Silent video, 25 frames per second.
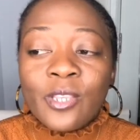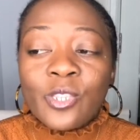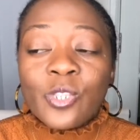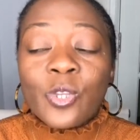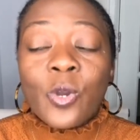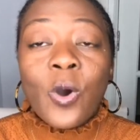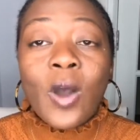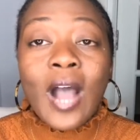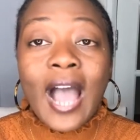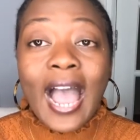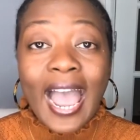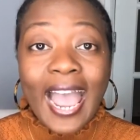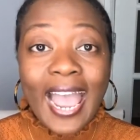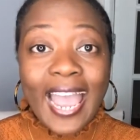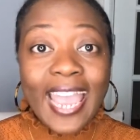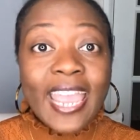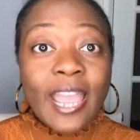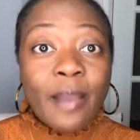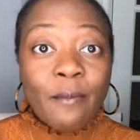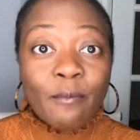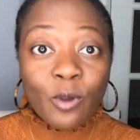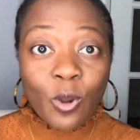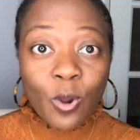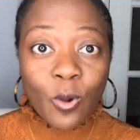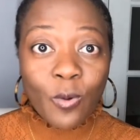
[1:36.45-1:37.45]
So I
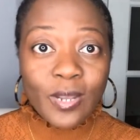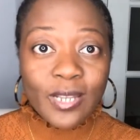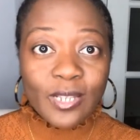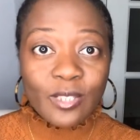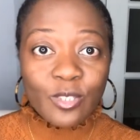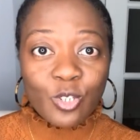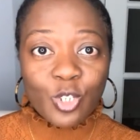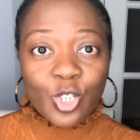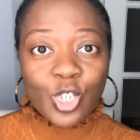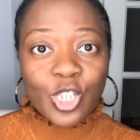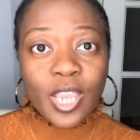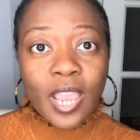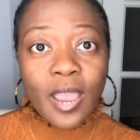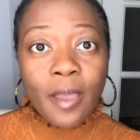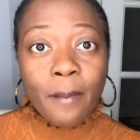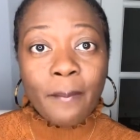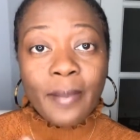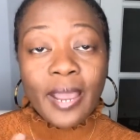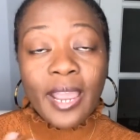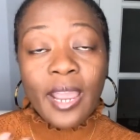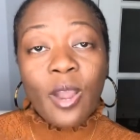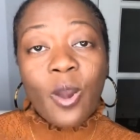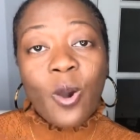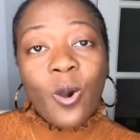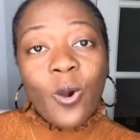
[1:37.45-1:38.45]
am going to share
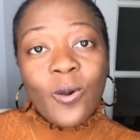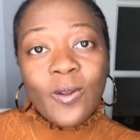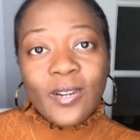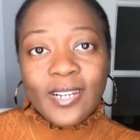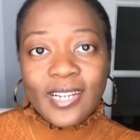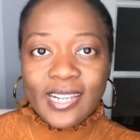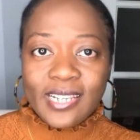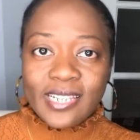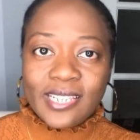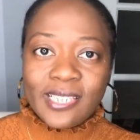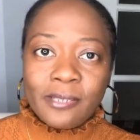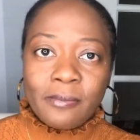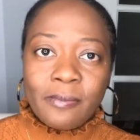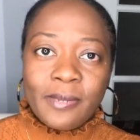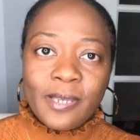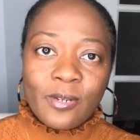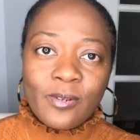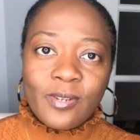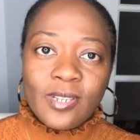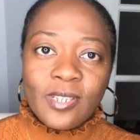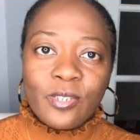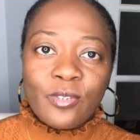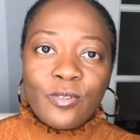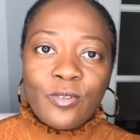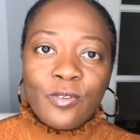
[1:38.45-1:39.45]
my own
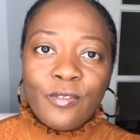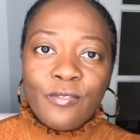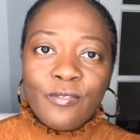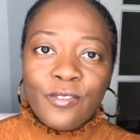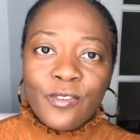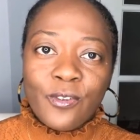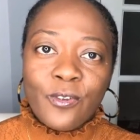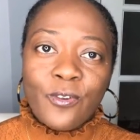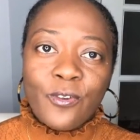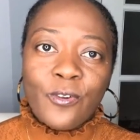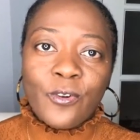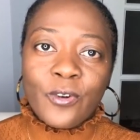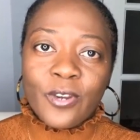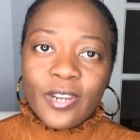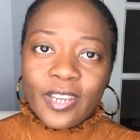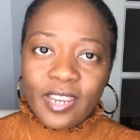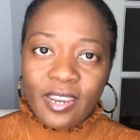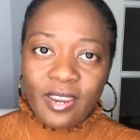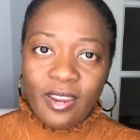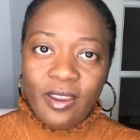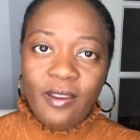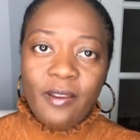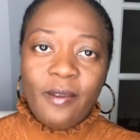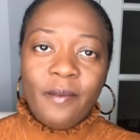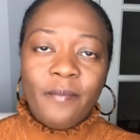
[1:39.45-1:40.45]
experience with you
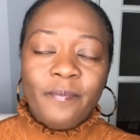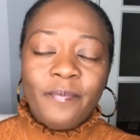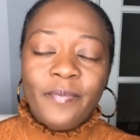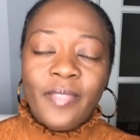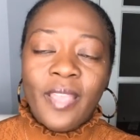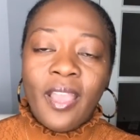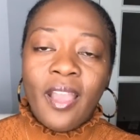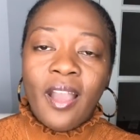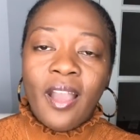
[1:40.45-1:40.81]
here